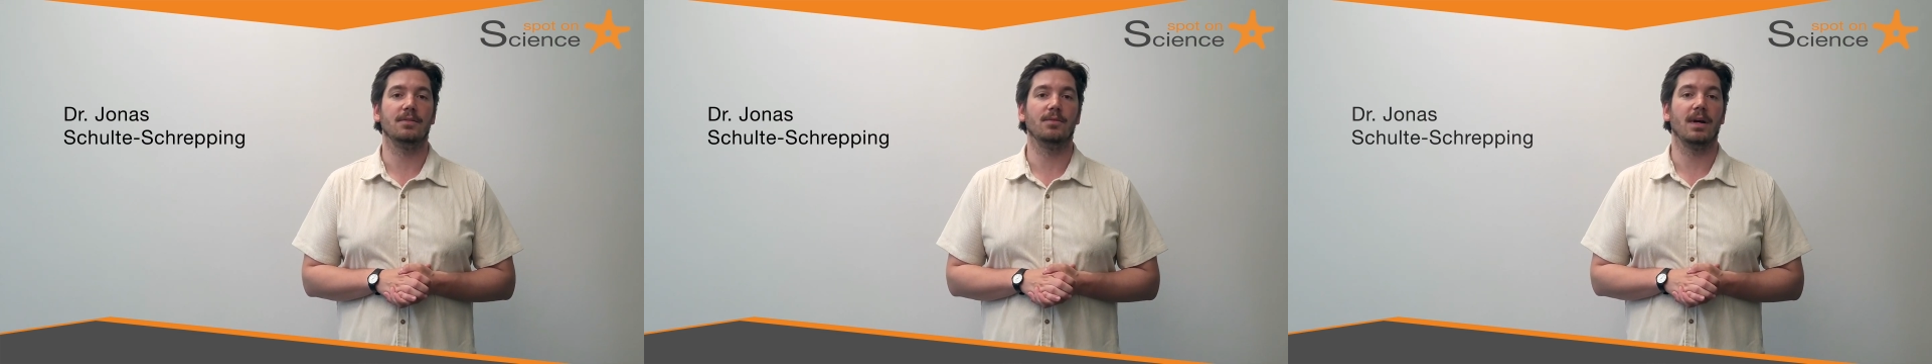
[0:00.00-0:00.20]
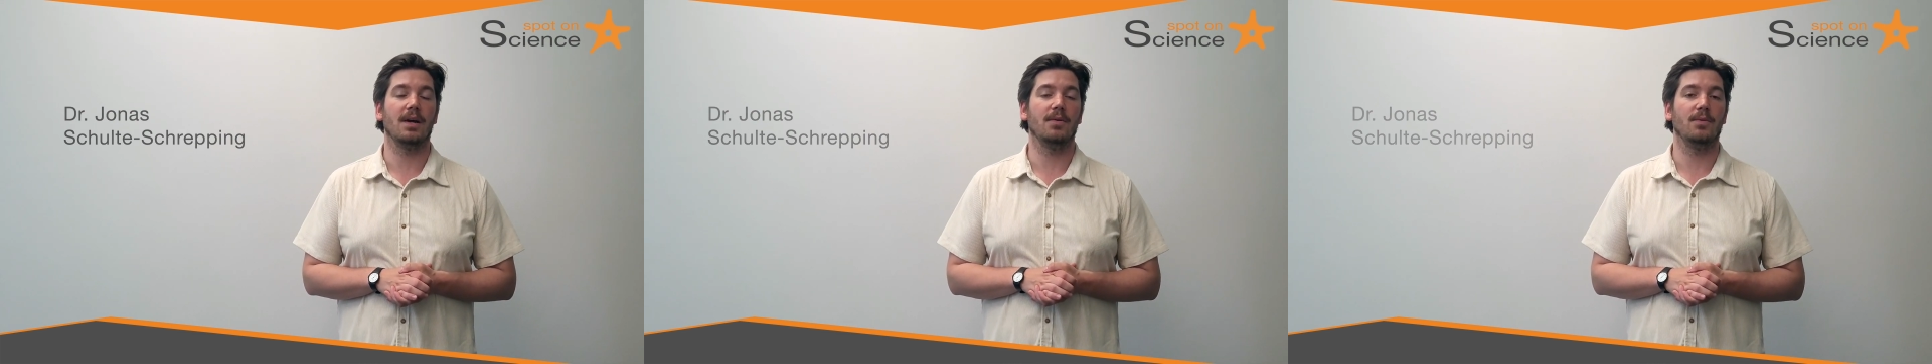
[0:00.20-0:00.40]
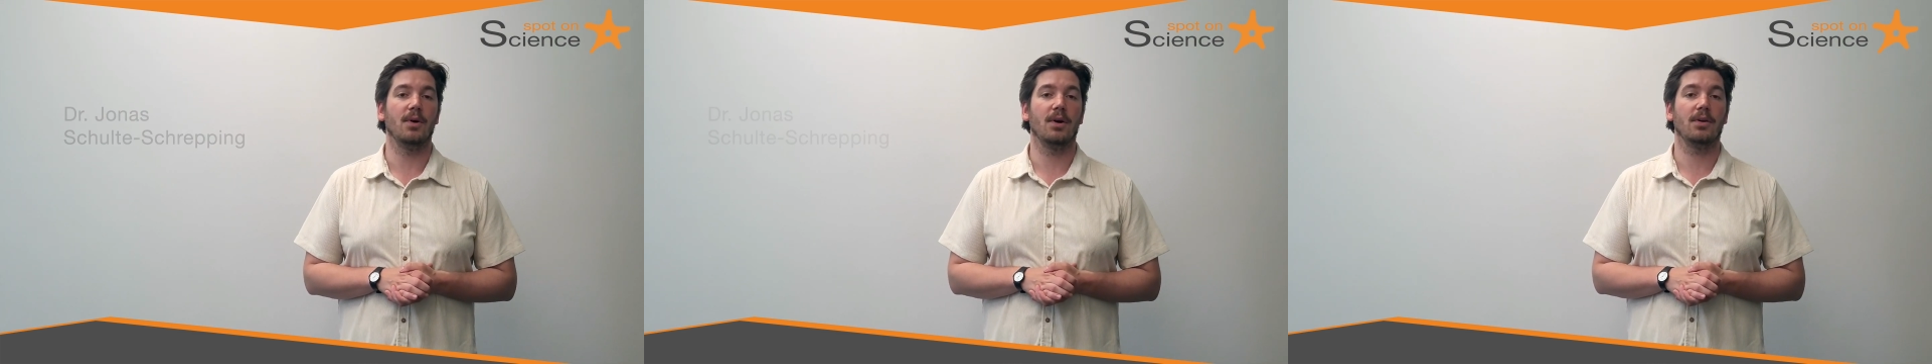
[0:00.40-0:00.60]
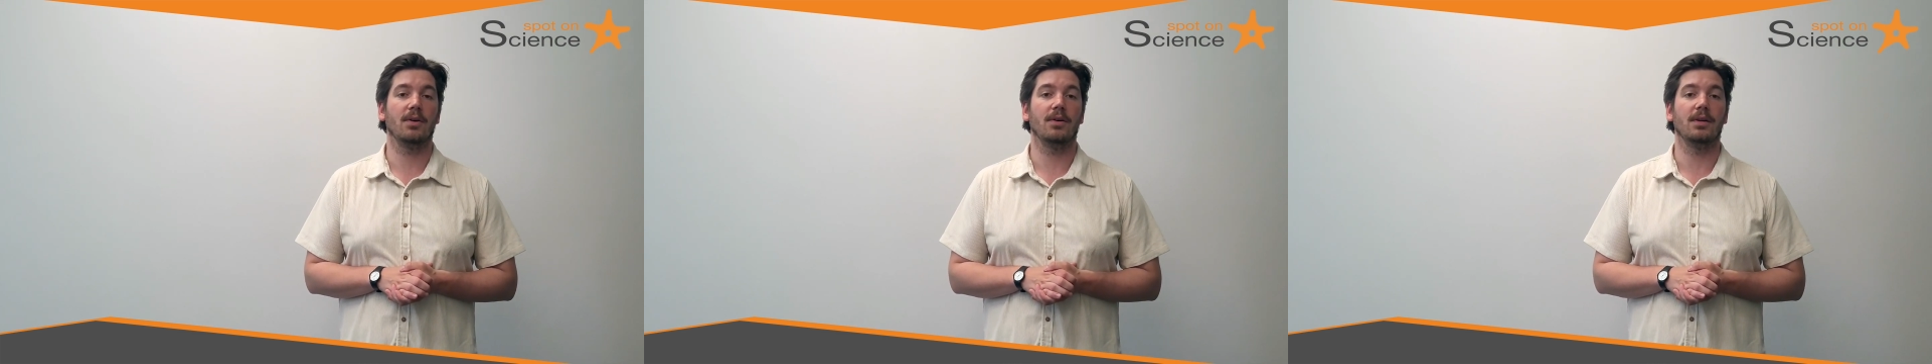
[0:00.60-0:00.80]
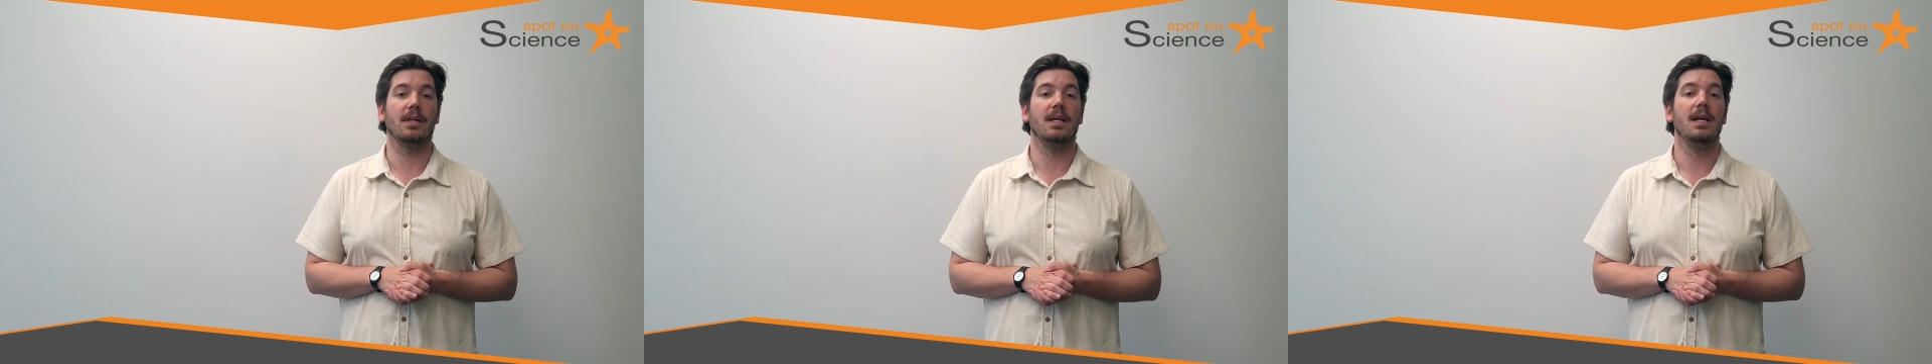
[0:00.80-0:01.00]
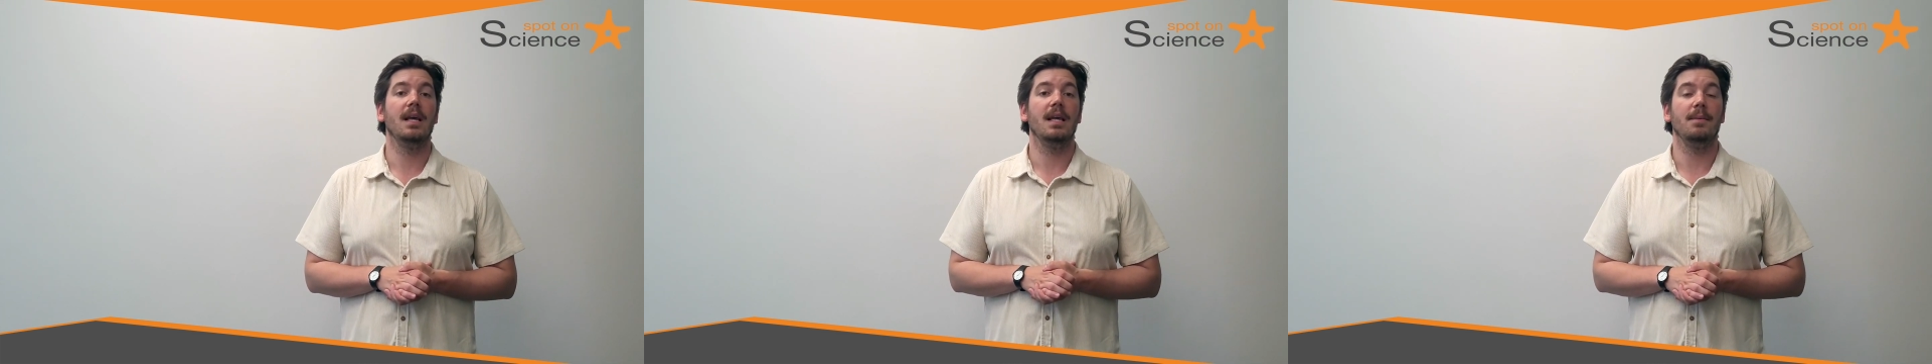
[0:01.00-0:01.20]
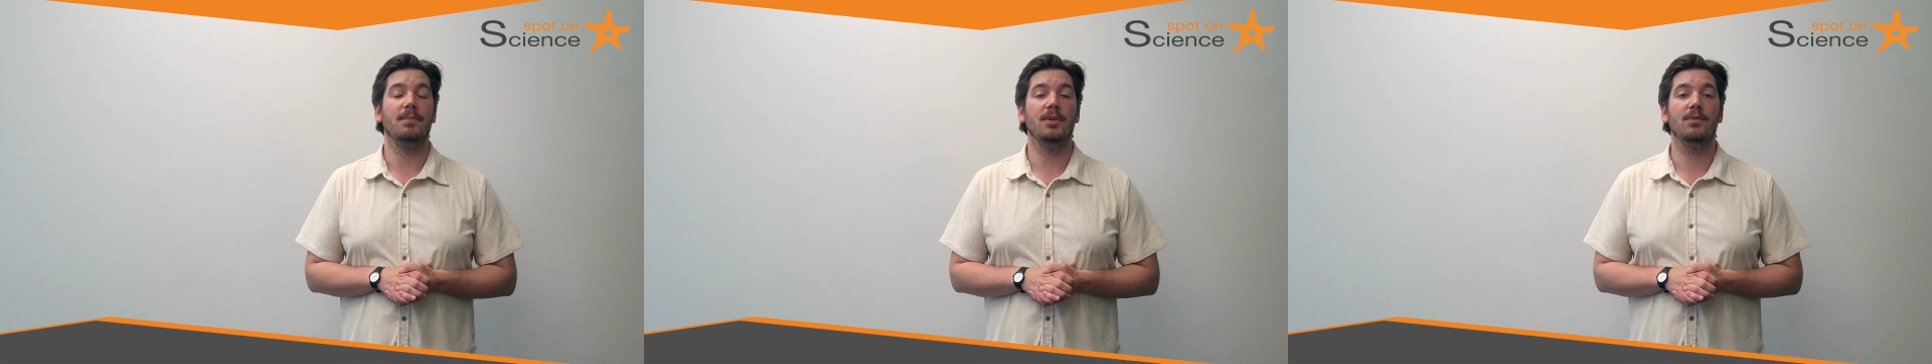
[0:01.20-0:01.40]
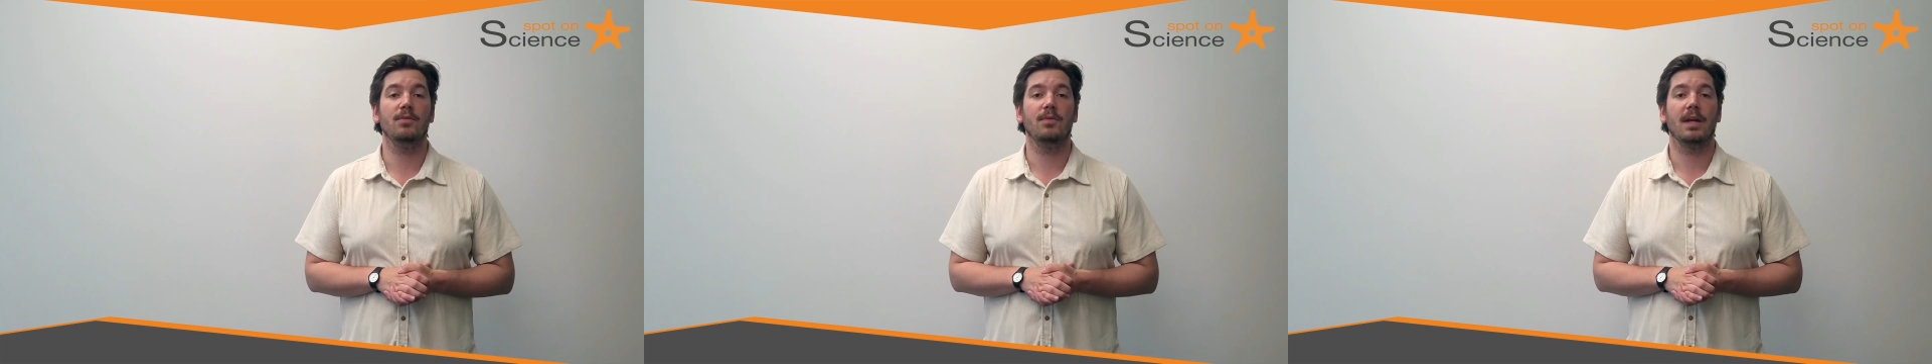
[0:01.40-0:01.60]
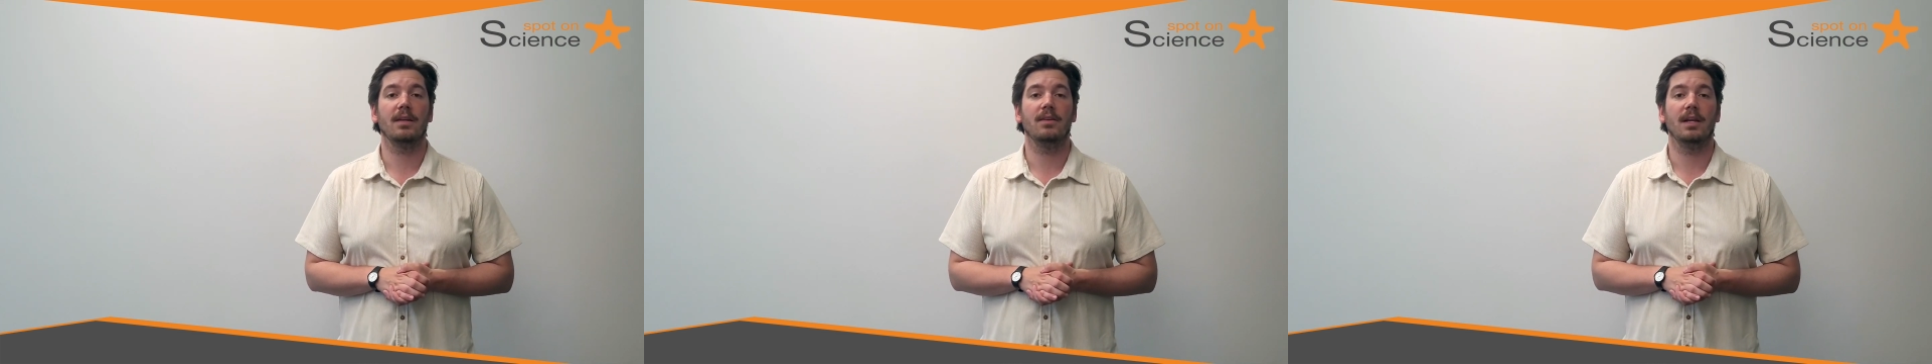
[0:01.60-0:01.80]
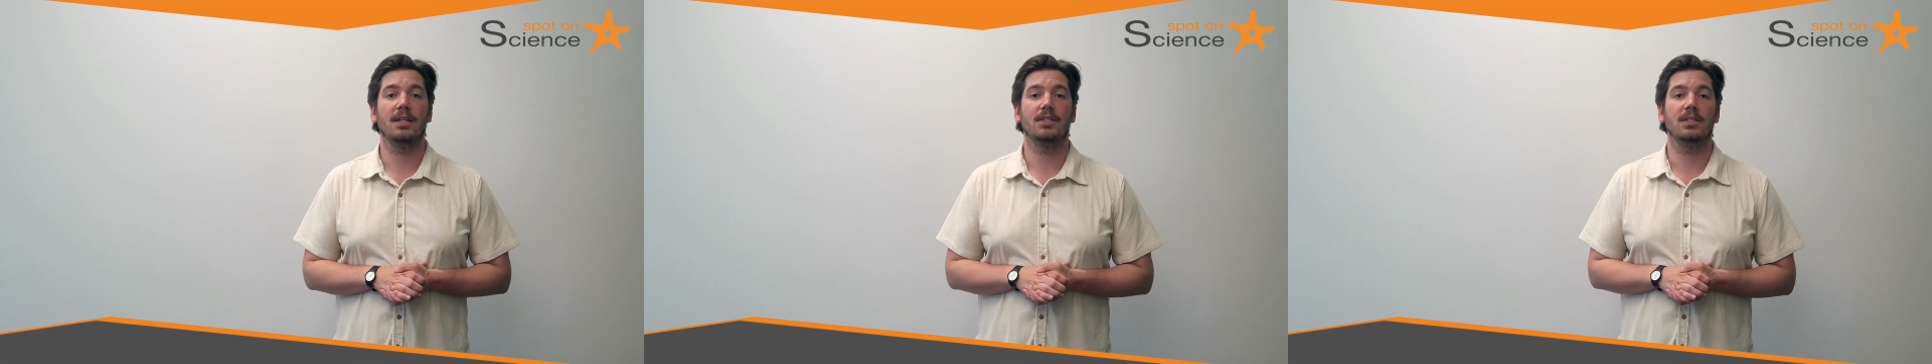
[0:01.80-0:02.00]
where I work on immune
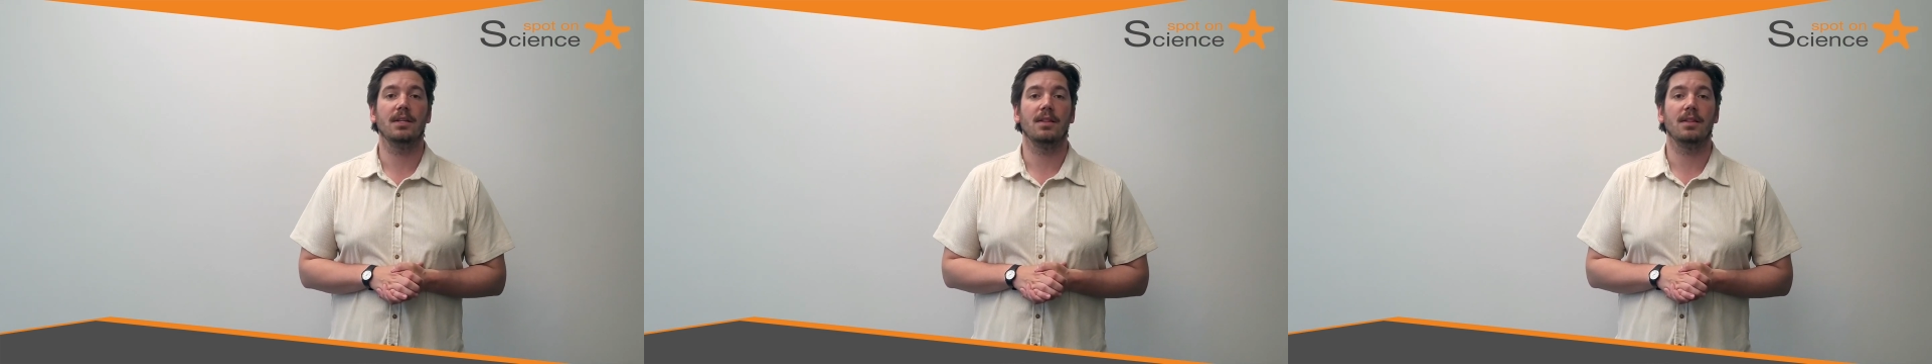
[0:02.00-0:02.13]
regulation in